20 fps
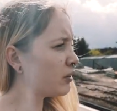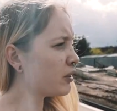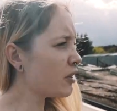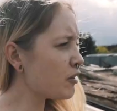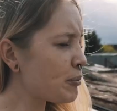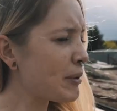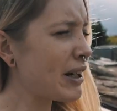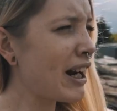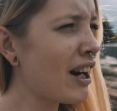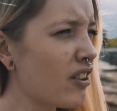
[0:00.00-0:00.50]

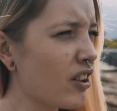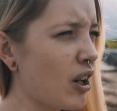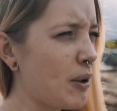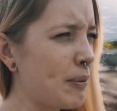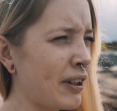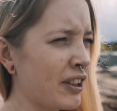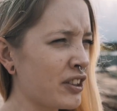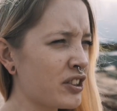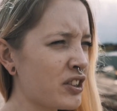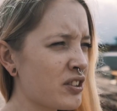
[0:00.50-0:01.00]
We've been out on our
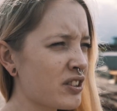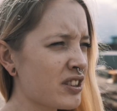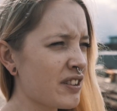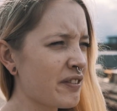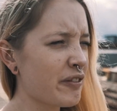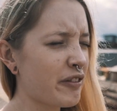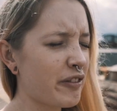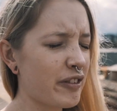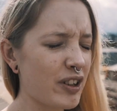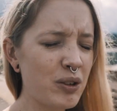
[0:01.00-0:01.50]
bikes, you just
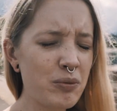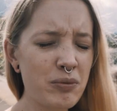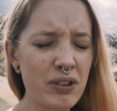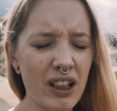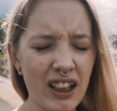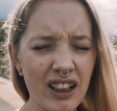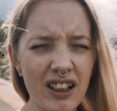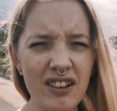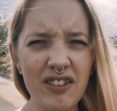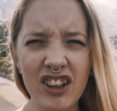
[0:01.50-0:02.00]
haven't filmed
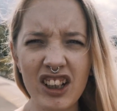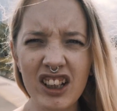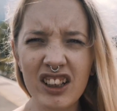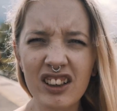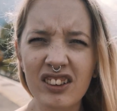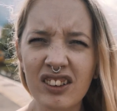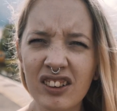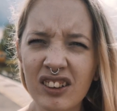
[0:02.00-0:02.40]
any of it.